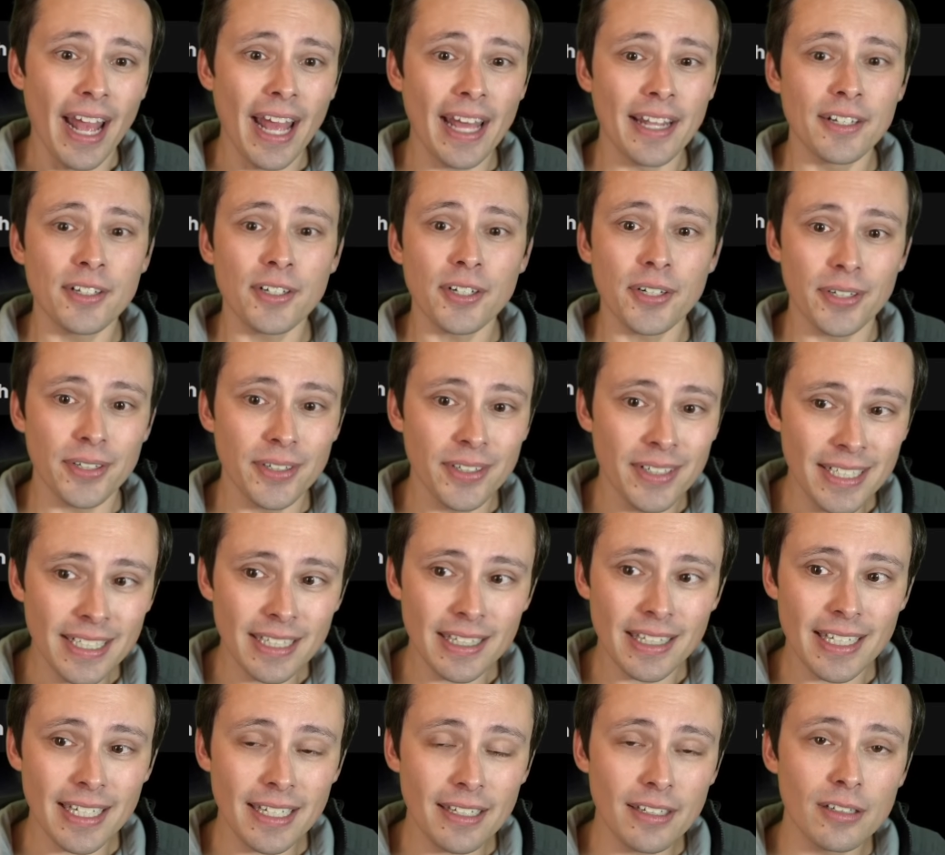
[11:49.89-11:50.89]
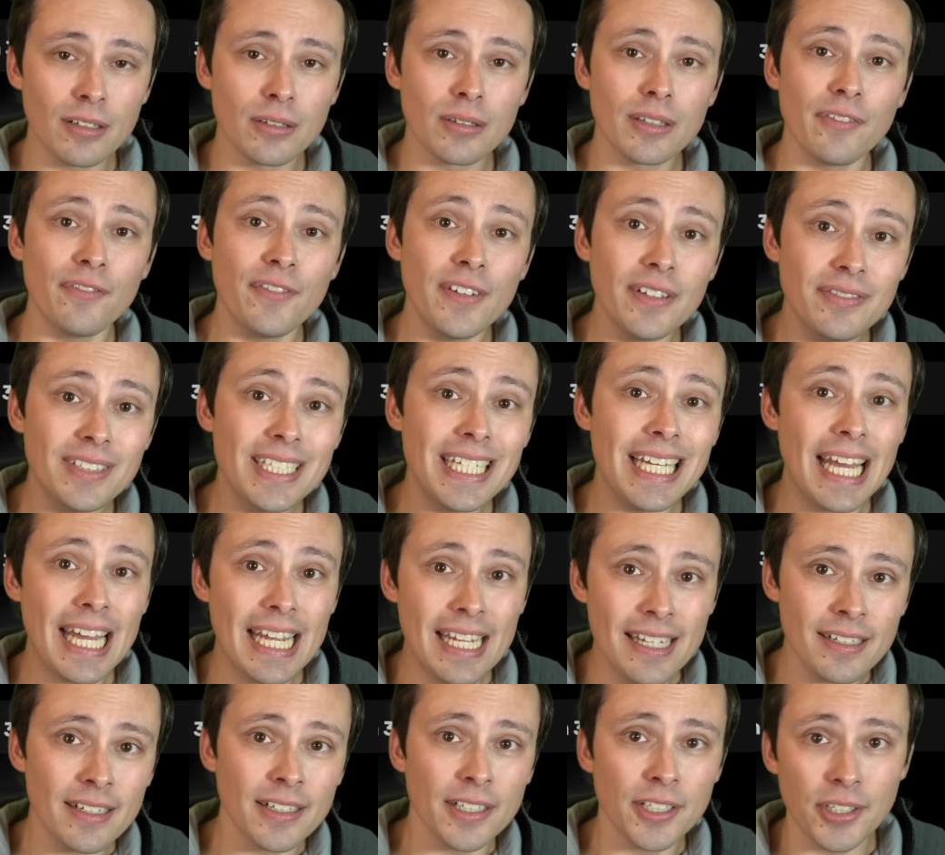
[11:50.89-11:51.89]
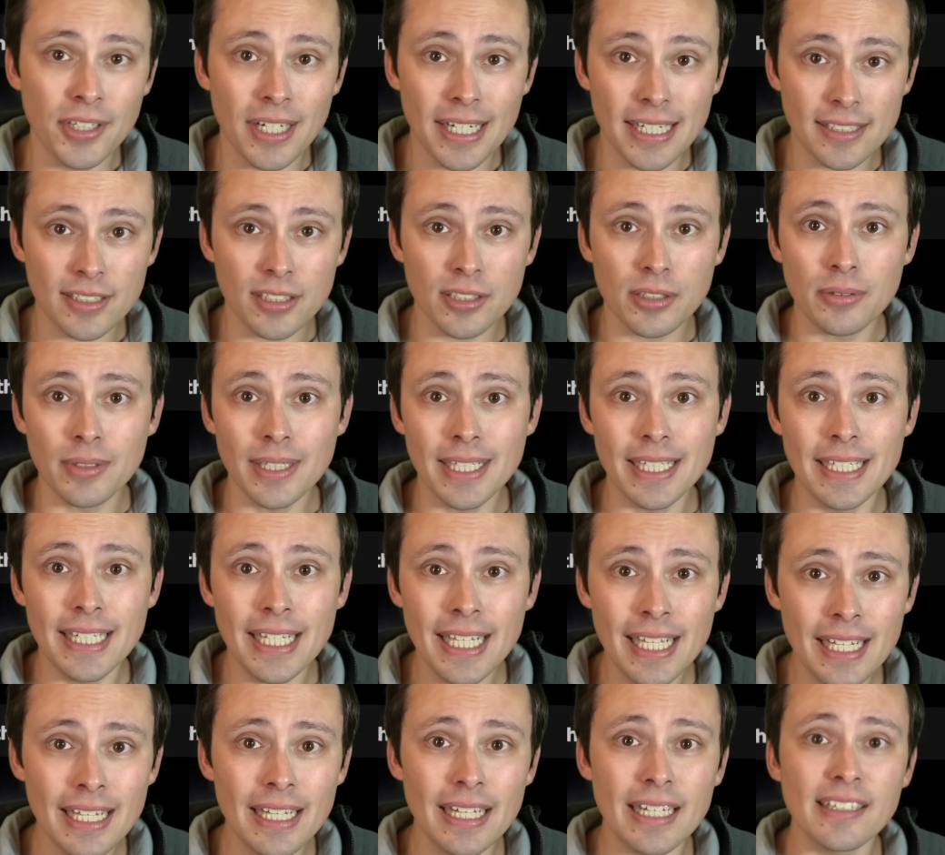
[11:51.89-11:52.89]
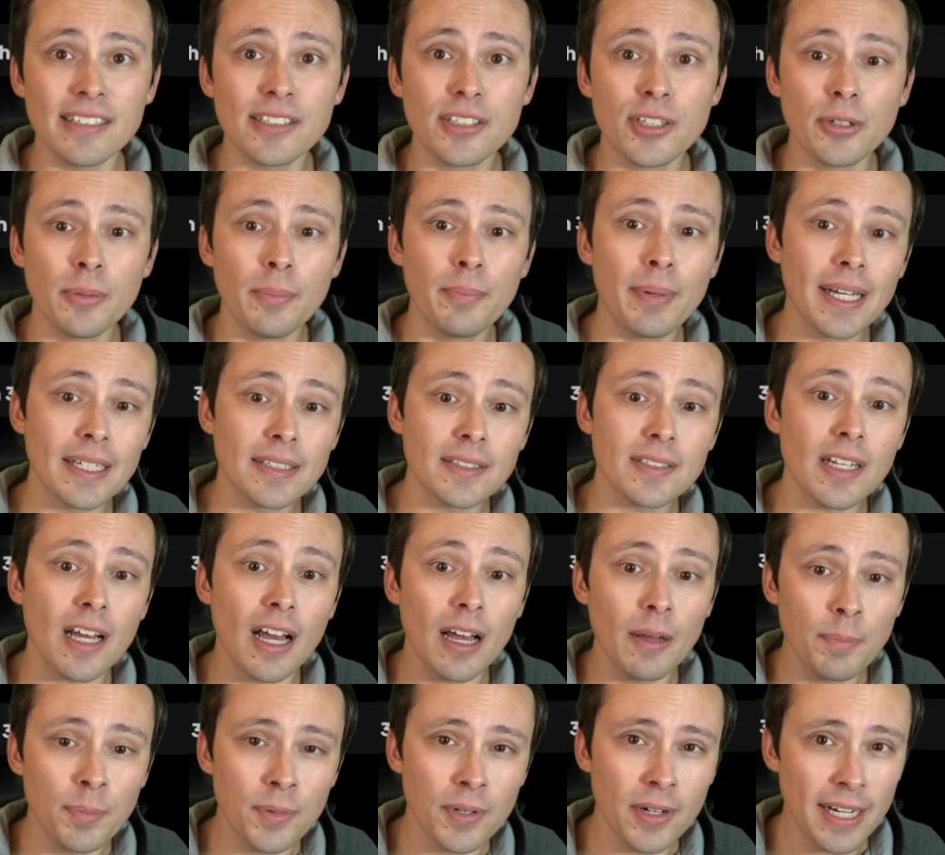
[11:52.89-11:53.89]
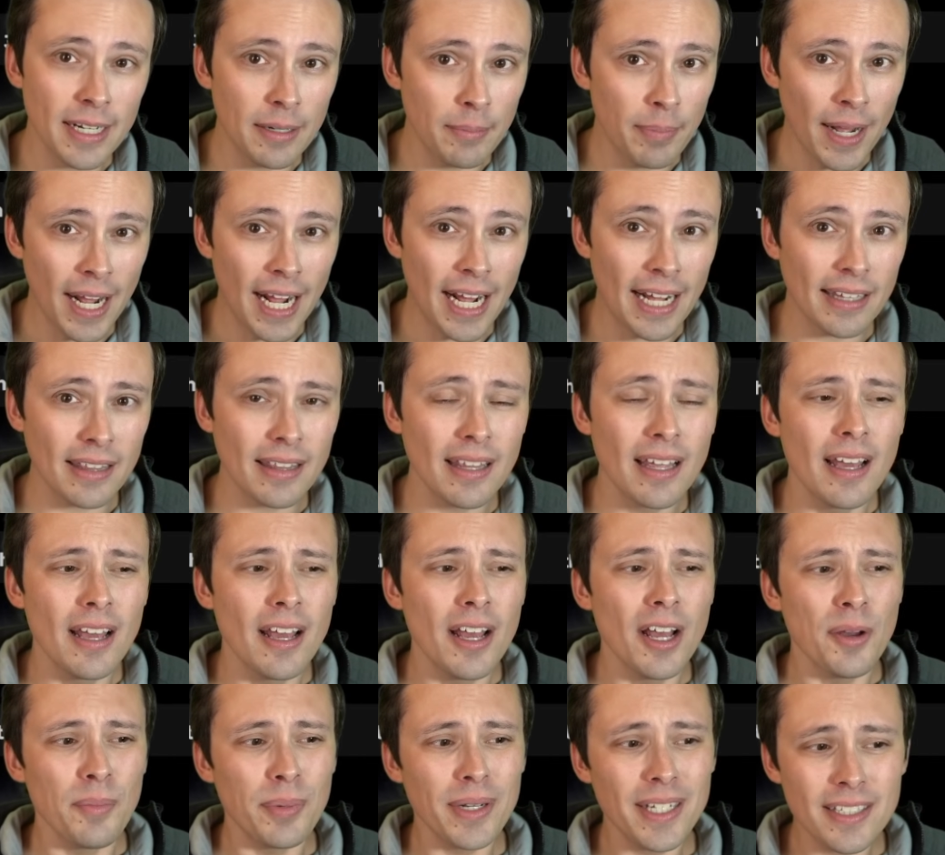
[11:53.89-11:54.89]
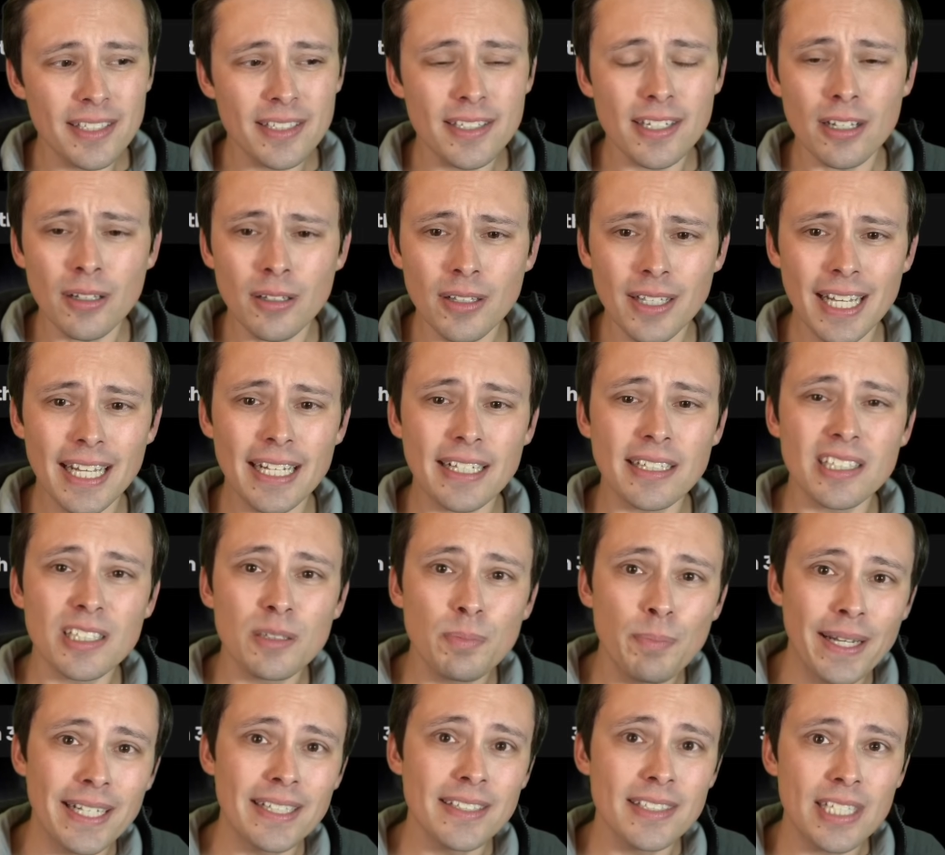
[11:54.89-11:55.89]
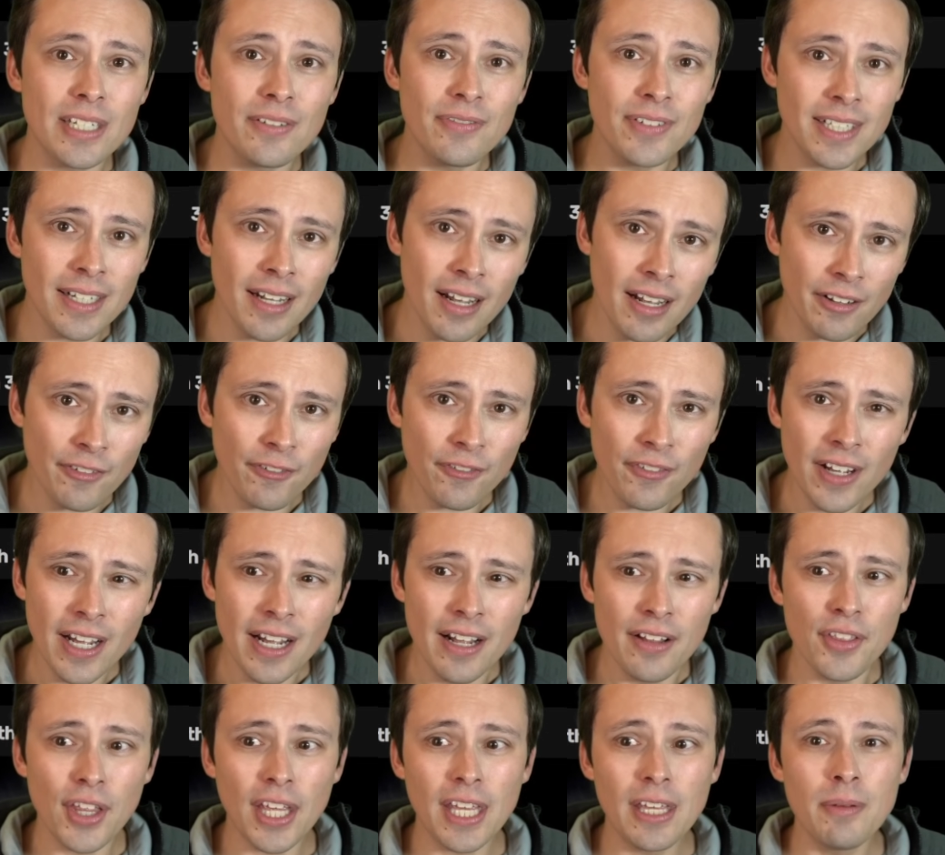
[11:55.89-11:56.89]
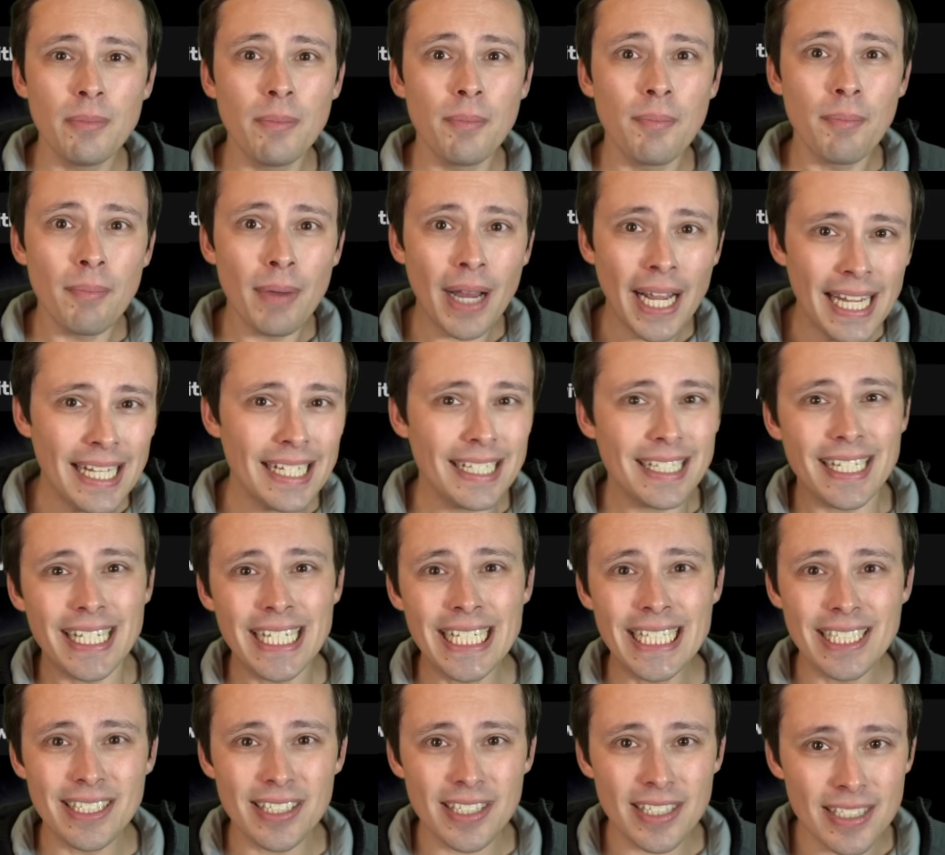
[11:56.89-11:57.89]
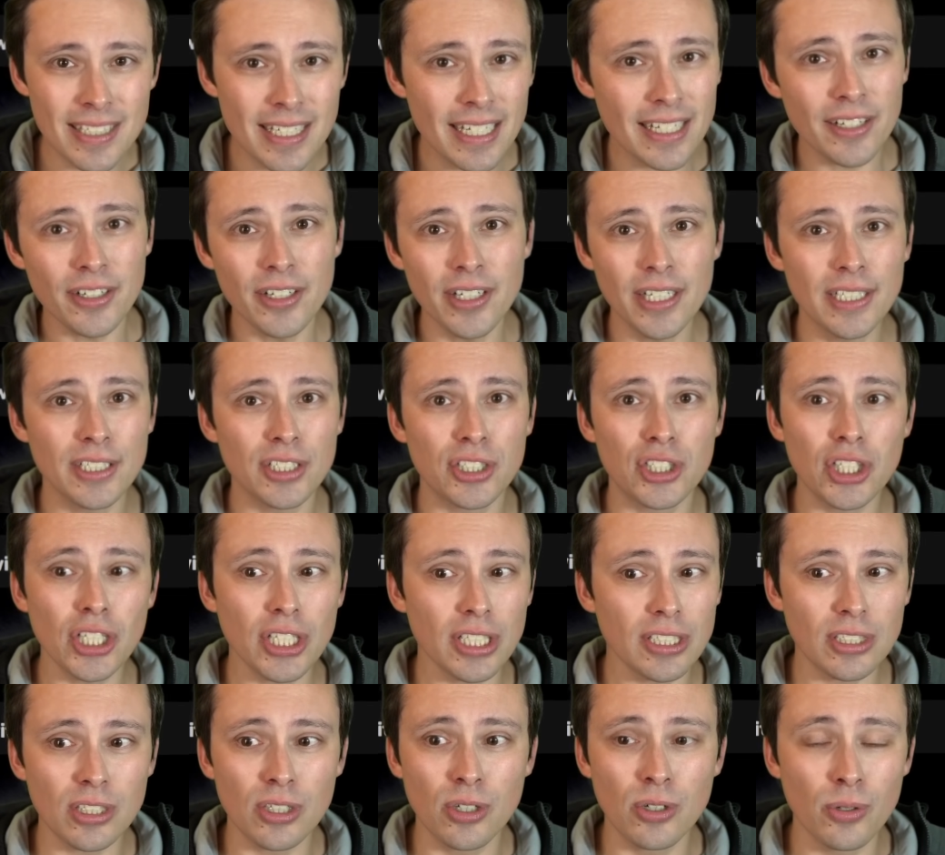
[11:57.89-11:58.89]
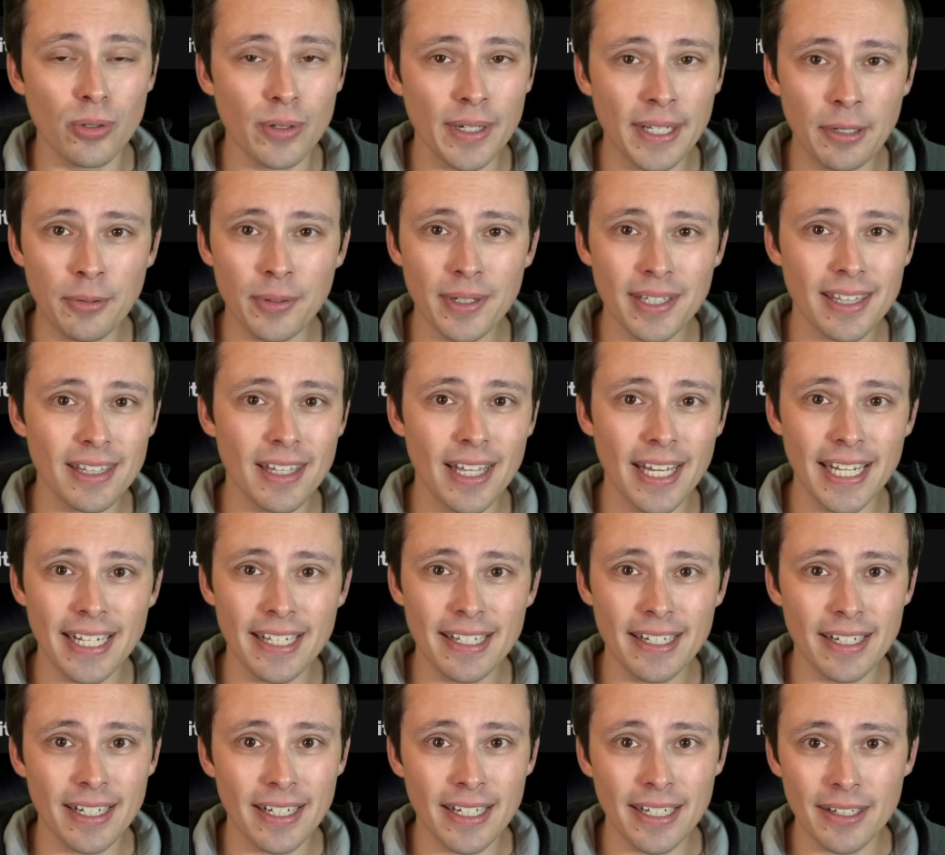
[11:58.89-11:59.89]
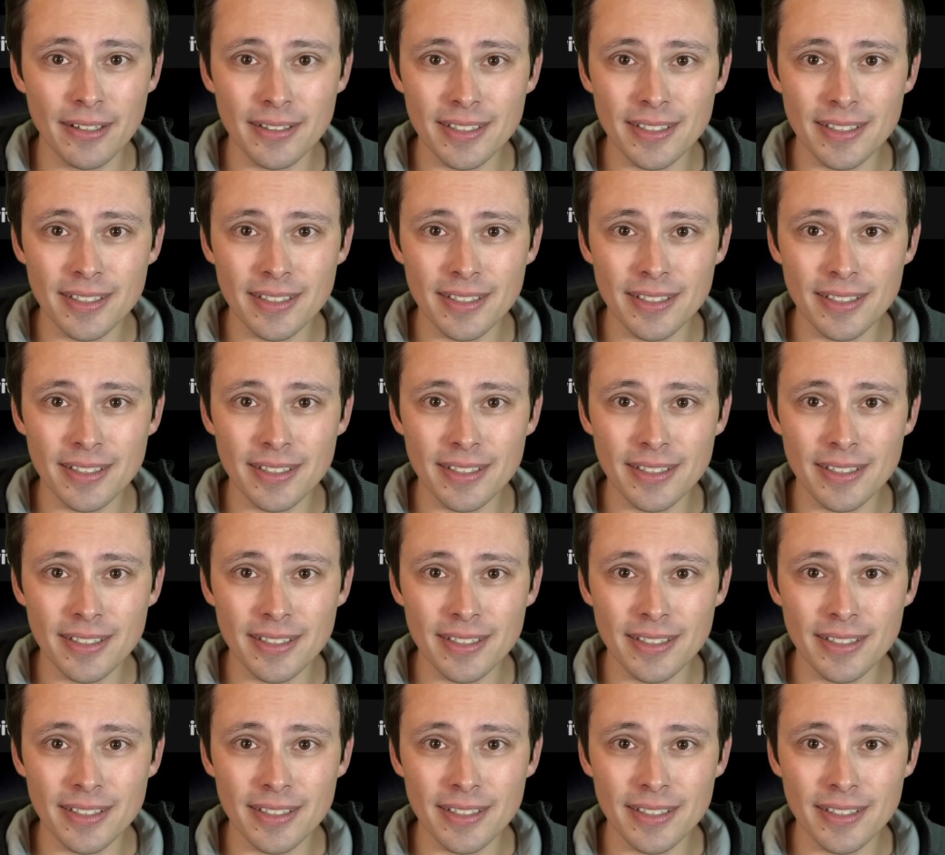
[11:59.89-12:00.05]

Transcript: and currently, you know, the 5800X3D is your best upgrade path, but it's still expensive enough that you might consider just going with like a uh,